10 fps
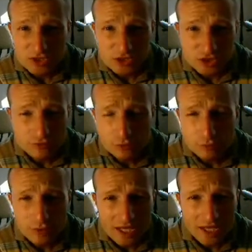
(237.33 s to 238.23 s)
S'il vous
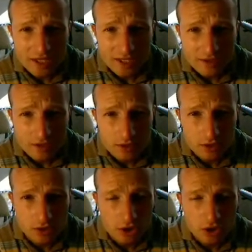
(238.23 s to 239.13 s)
plaît,
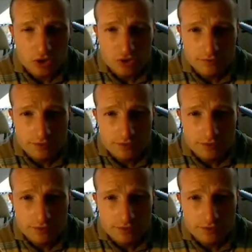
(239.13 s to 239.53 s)
je